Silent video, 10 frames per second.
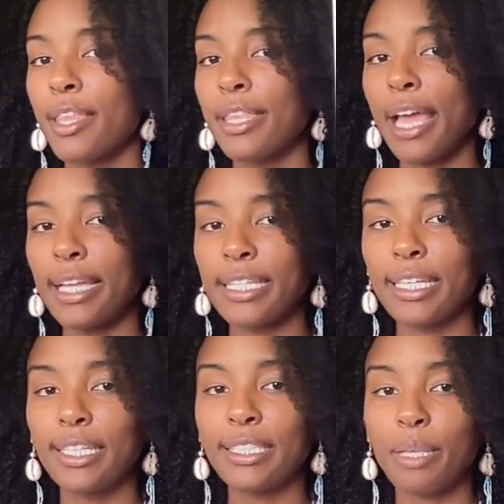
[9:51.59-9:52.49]
the
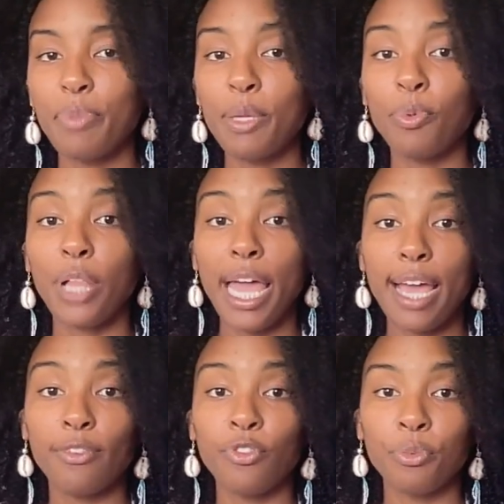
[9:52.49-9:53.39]
ideas that people
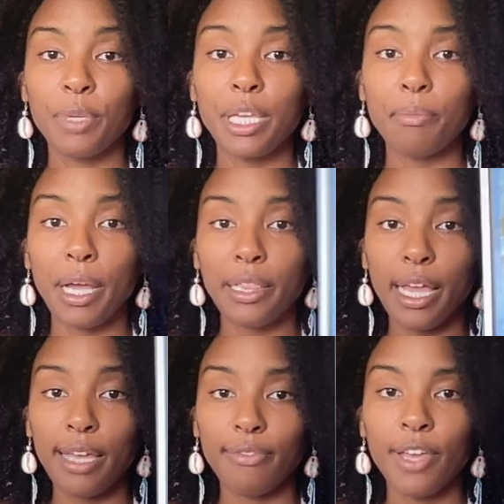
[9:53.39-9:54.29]
had for me in my
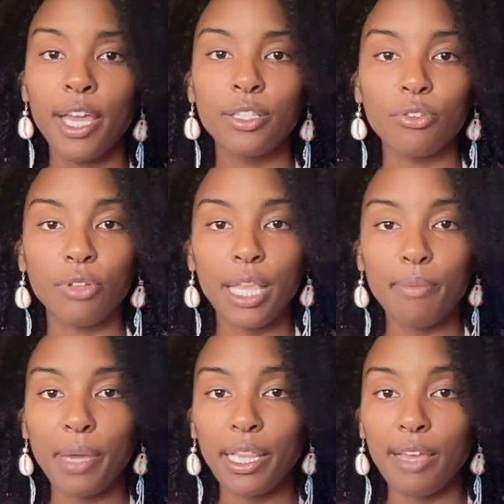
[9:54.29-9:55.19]
life, to
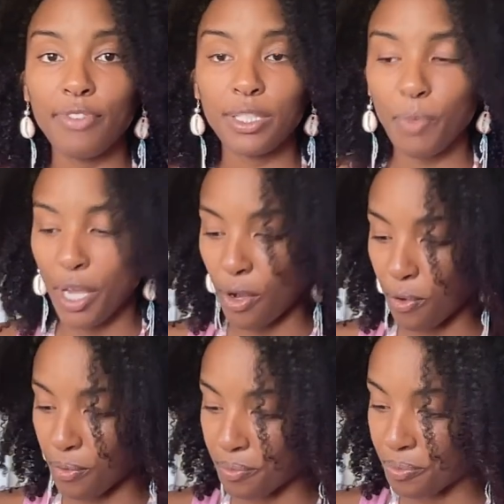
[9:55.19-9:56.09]
claim my life as my
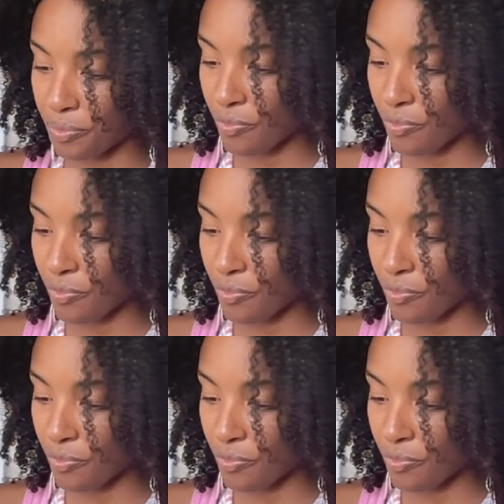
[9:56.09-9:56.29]
own.